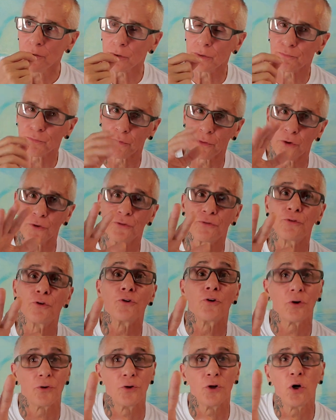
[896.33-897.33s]
for those of you who
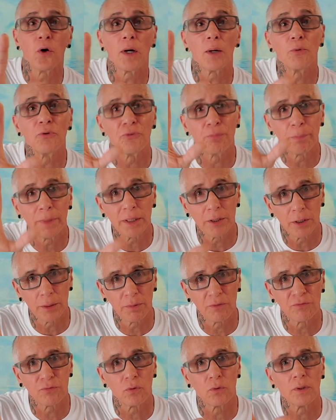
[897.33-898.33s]
don't know, I was married
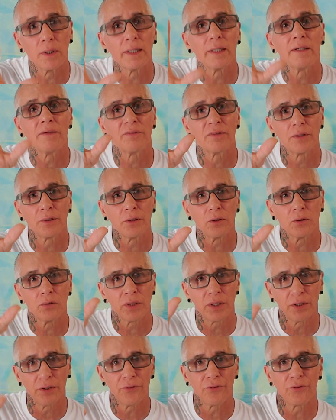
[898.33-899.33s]
before. I have,
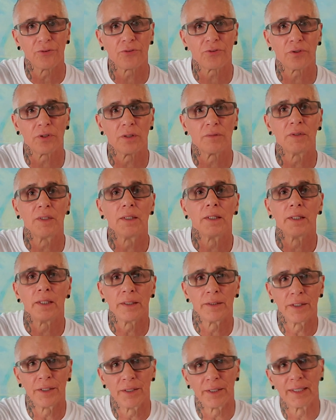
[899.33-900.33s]
kids and stuff,
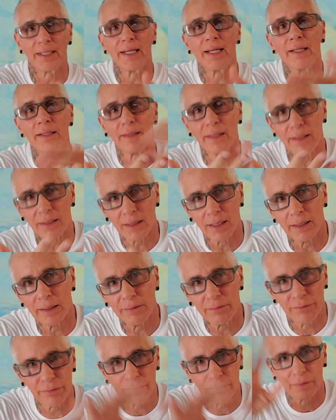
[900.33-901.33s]
and then the gay thing kind of